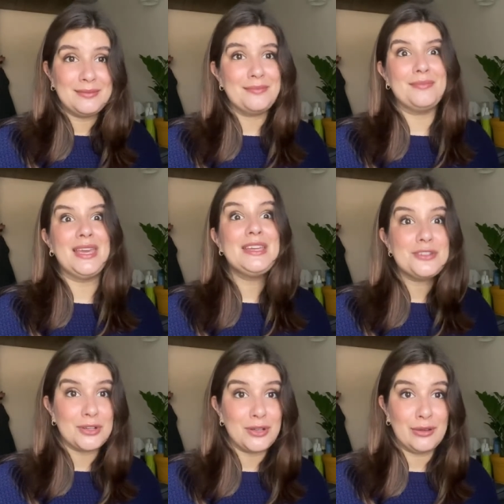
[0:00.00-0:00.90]

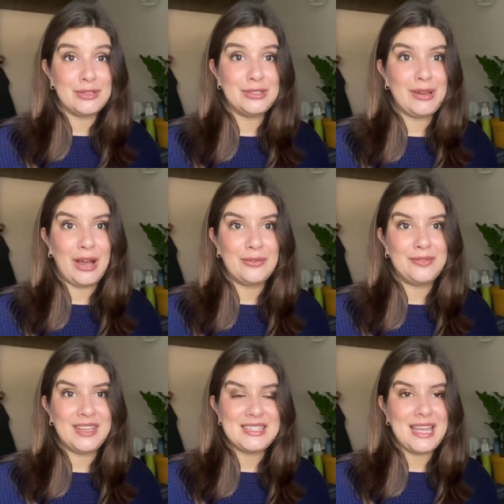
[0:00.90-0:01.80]
major go-to
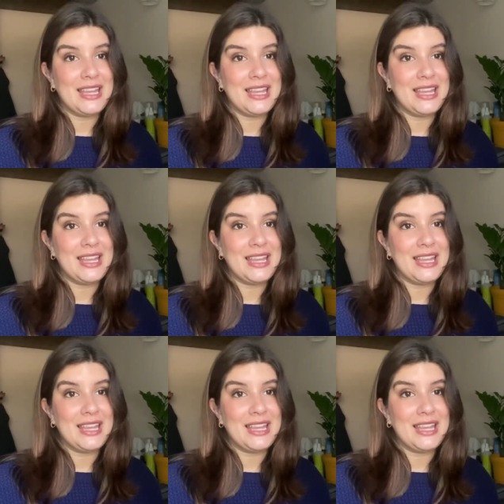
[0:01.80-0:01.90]
outfits